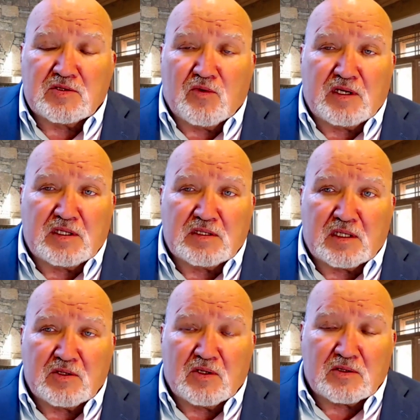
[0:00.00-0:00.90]
20s that I
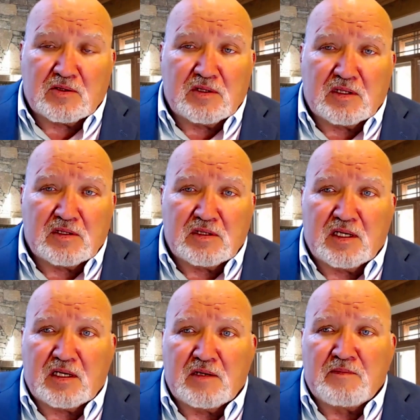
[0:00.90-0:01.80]
talked to the other
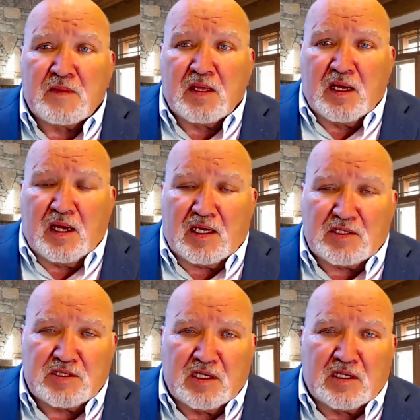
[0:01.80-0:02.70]
day, has